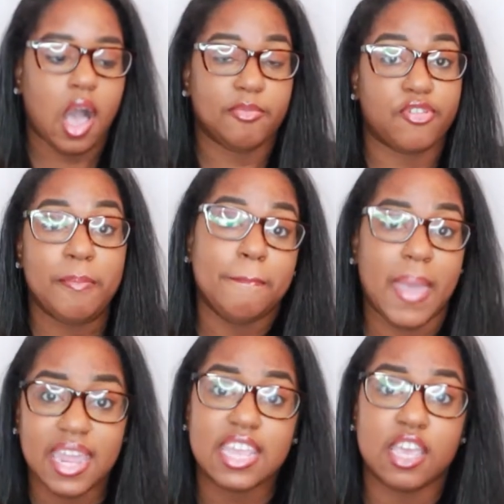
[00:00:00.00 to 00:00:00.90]
from
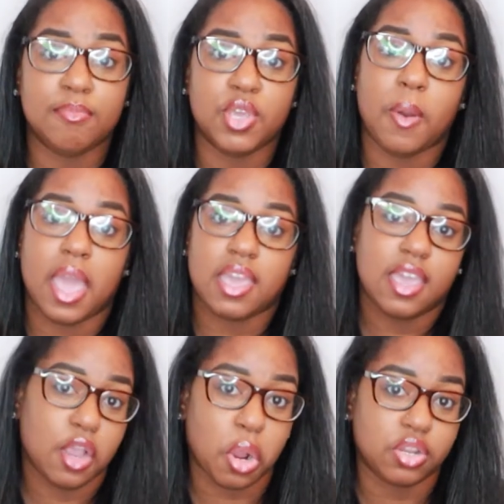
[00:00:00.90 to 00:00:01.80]
Manny MUA
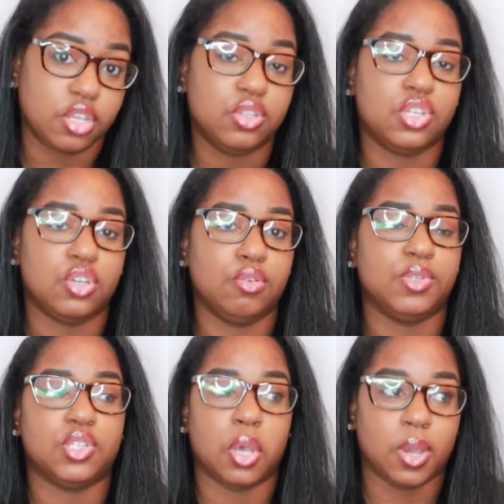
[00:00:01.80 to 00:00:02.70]
here on YouTube.
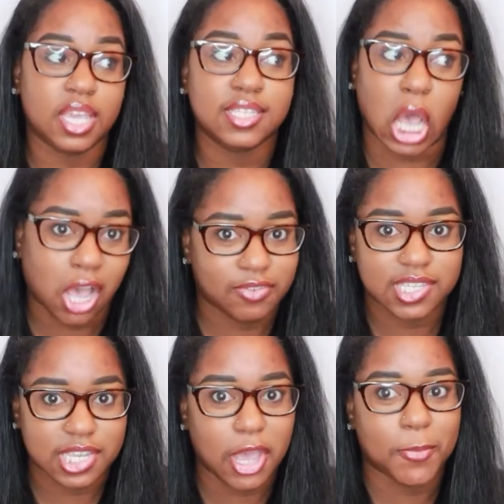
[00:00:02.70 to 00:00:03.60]
So he's
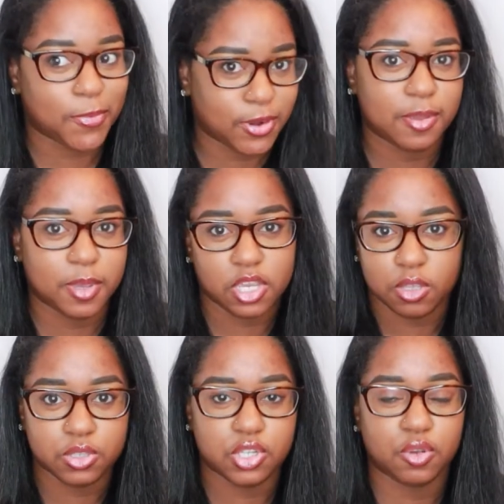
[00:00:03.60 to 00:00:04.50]
obviously a pretty big
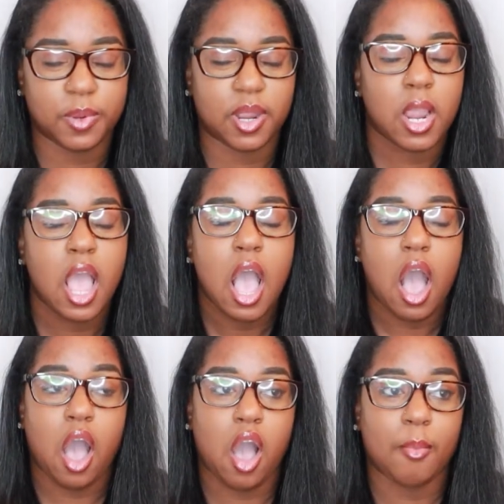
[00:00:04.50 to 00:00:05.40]
YouTuber,
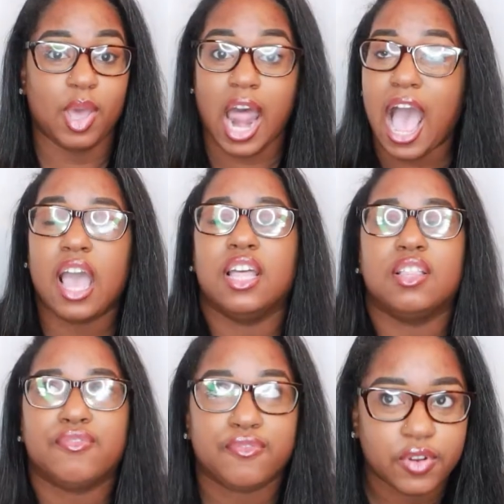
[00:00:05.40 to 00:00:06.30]
and I
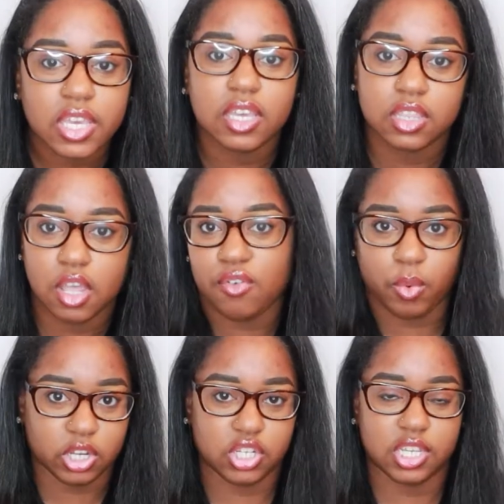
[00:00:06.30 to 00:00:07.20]
freaking love
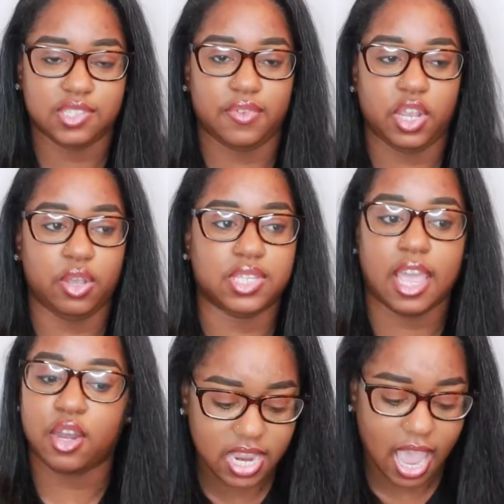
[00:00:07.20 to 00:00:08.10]
watching his videos.
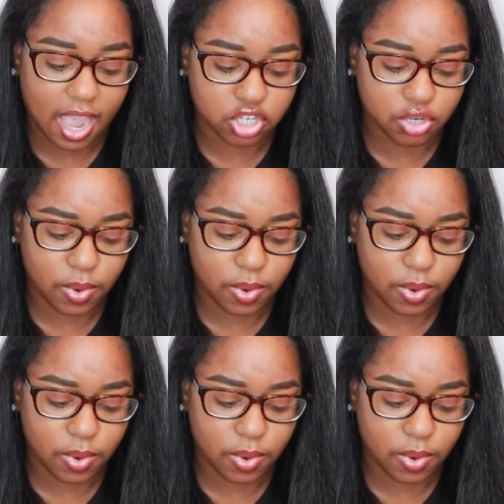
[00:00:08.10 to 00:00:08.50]
And he actually